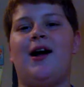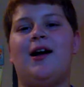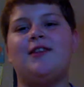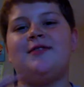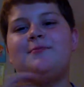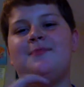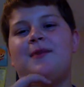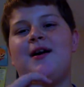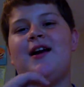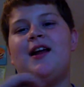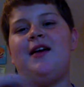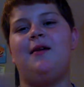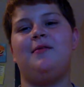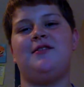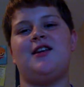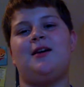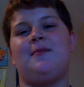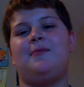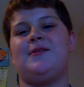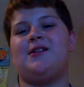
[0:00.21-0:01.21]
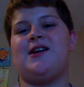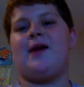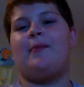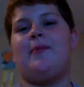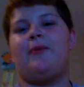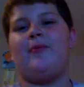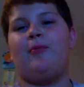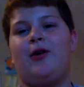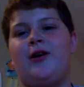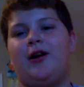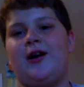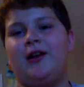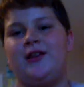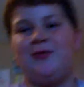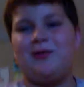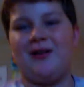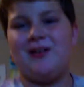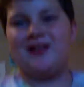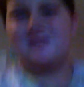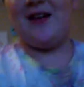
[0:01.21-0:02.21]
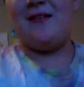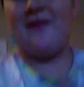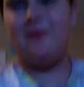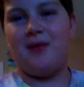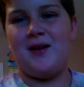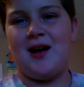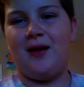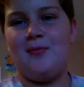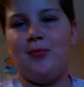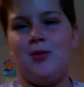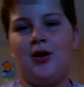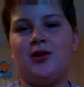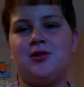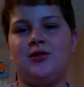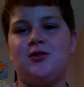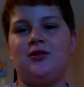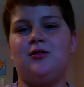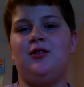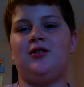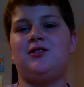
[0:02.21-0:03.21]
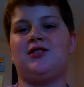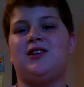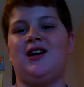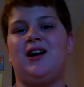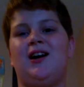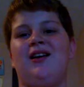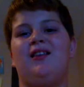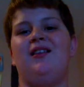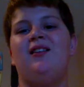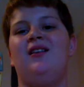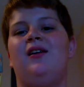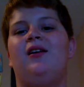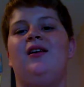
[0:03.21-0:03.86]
guys, my name is Epic Gamer Boy 927, but I'm also known as Kyle,